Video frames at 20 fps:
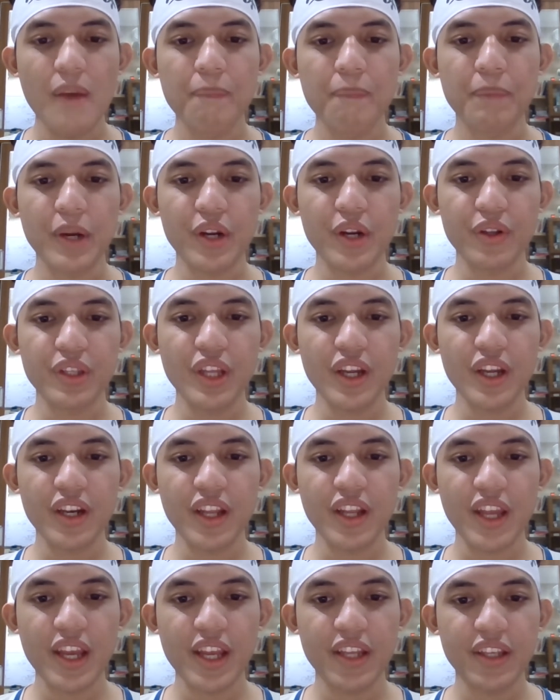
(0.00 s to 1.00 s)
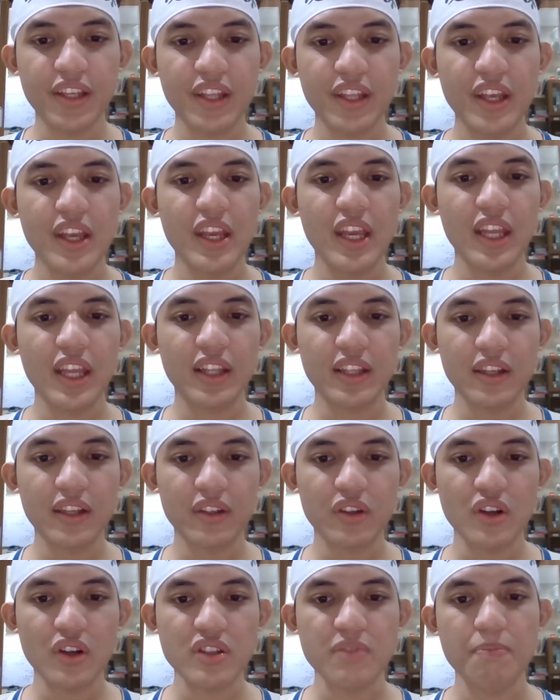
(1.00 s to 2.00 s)
But on the other hand, it can
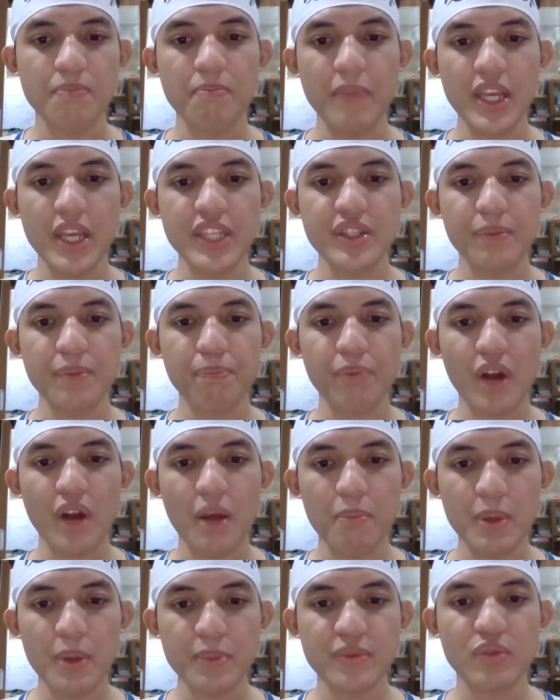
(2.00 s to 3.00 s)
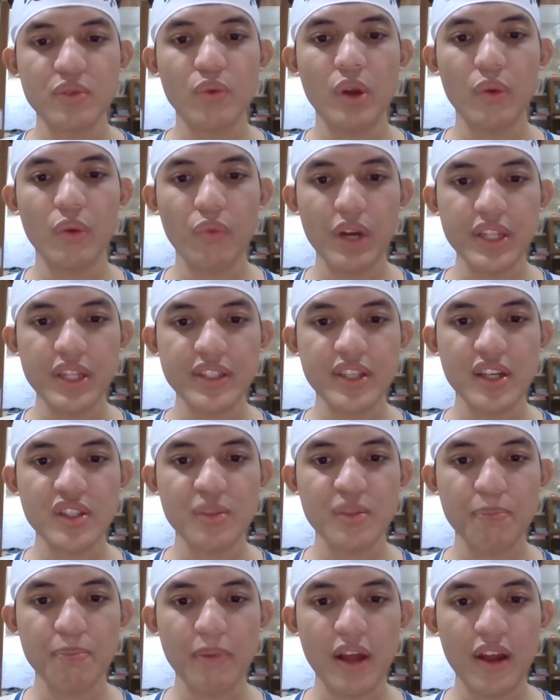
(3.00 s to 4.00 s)
cause major problems when one tire
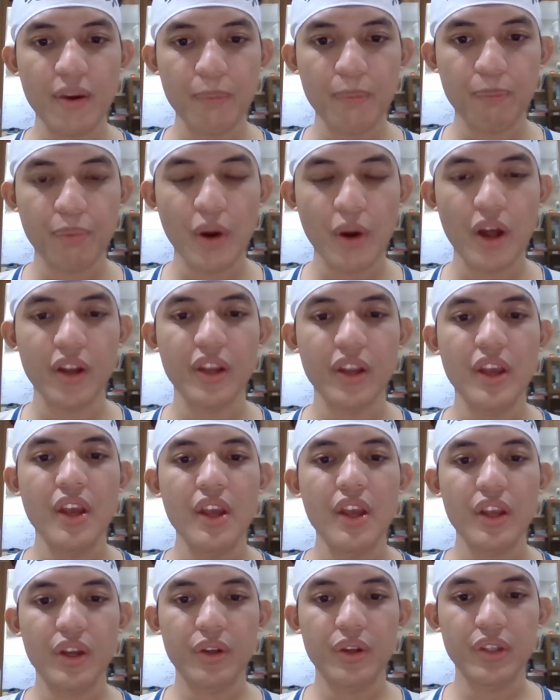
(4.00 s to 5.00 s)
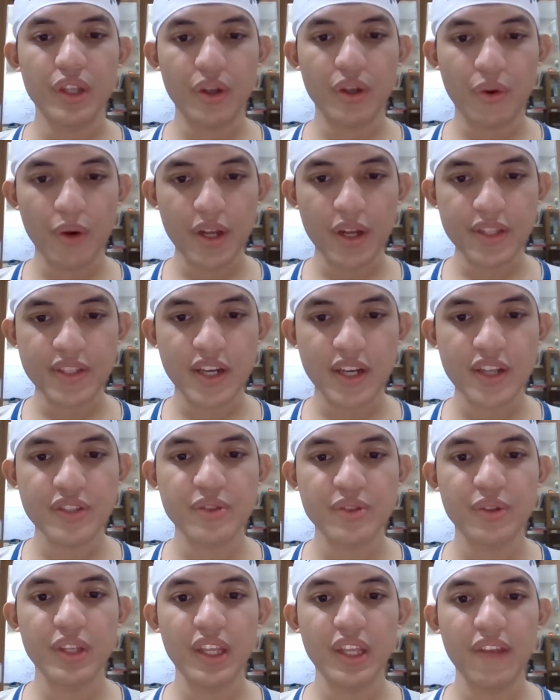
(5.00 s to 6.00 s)
supplier brought the correct tires
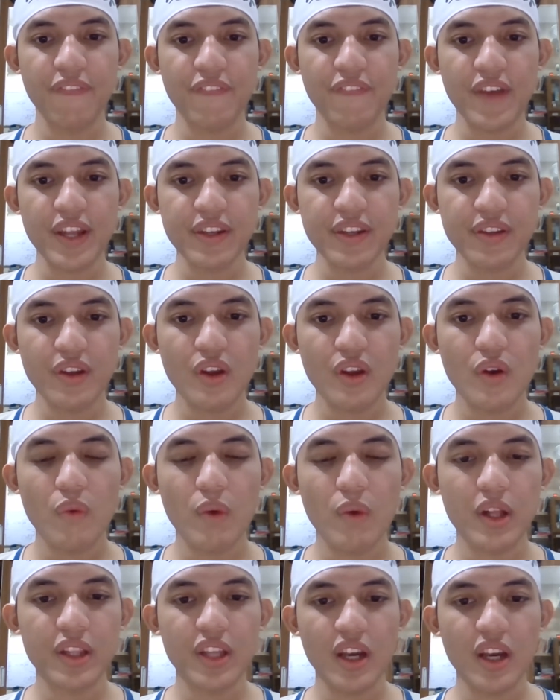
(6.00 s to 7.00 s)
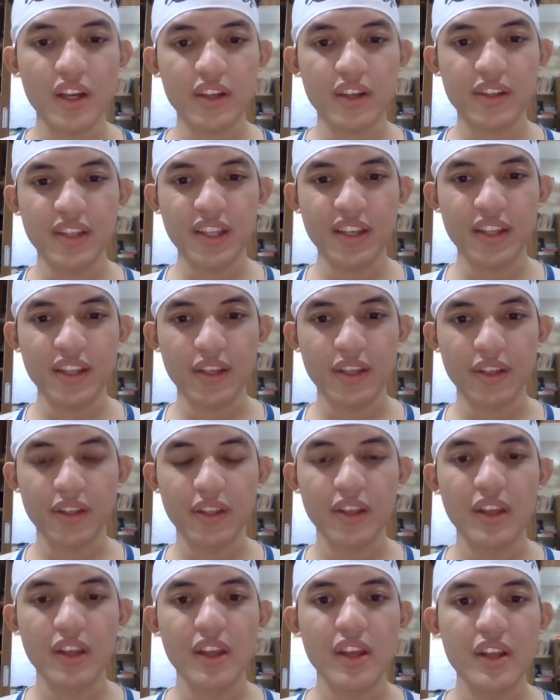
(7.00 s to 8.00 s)
to the event while the other didn't.
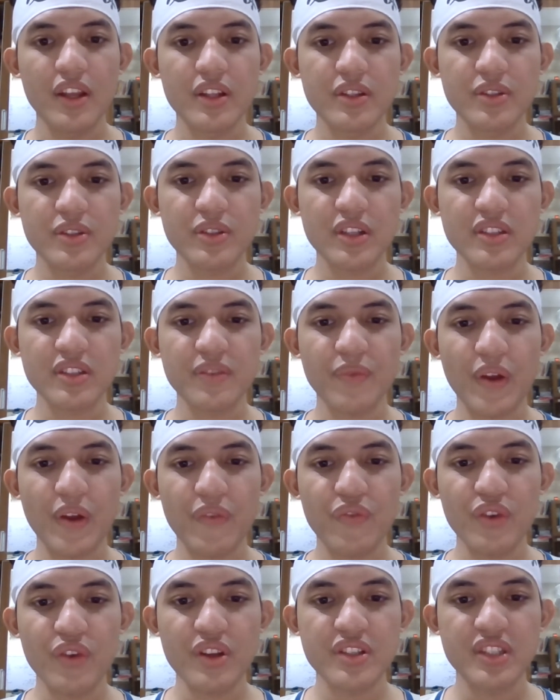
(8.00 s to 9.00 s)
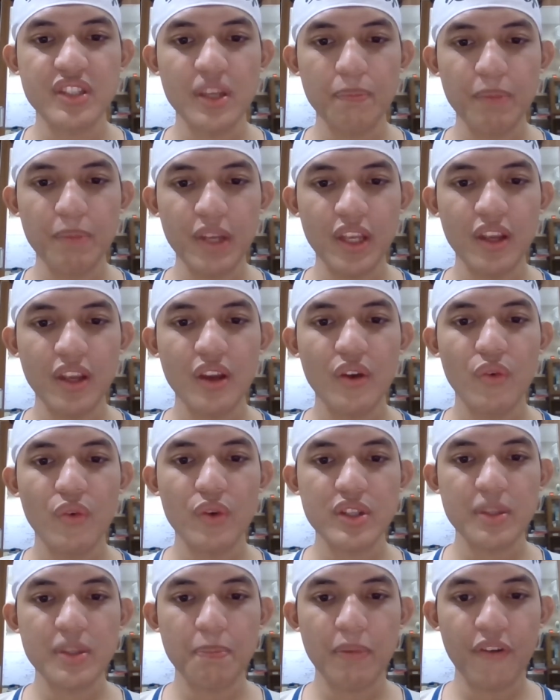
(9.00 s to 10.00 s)
2005 USGP
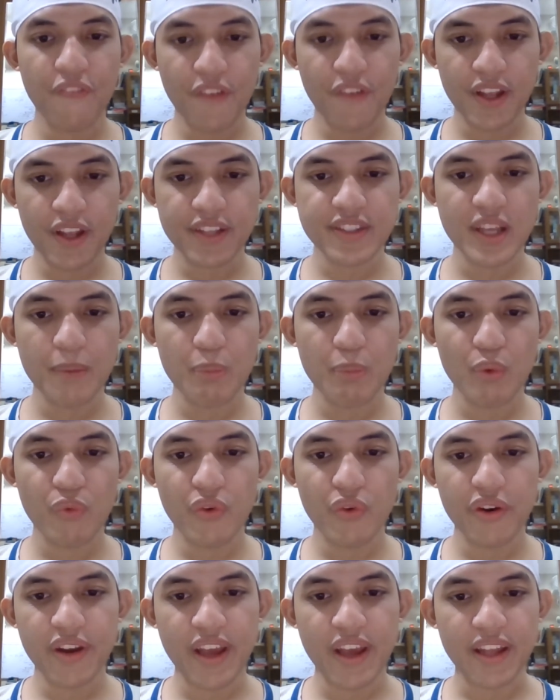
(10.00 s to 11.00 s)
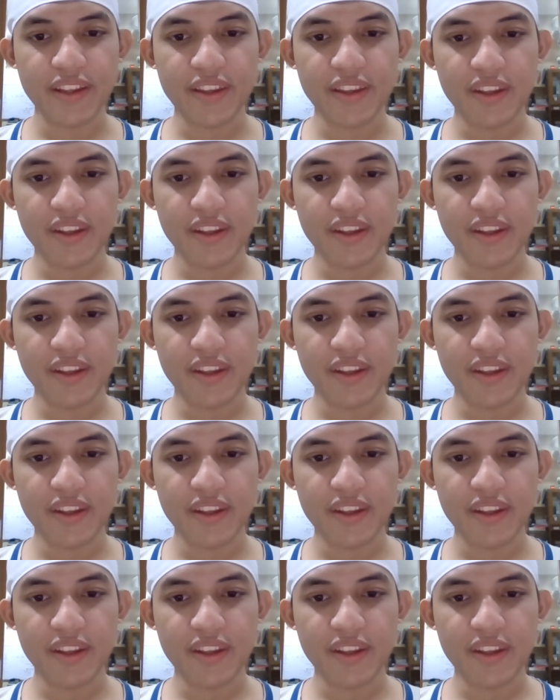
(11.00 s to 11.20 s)
was a perfect example for that.